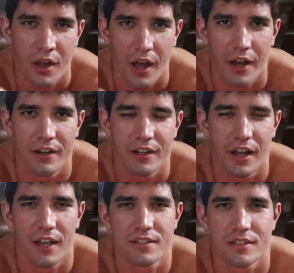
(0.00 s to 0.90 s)
and he
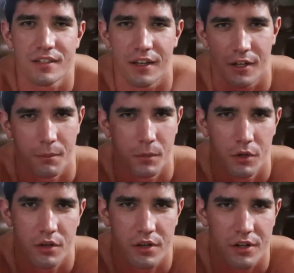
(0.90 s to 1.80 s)
has this like
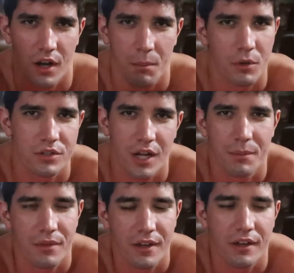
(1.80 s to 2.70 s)
community number
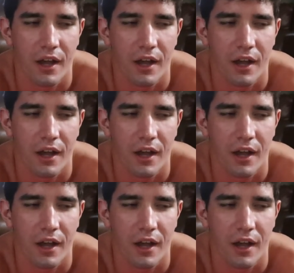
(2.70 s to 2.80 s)
type thing,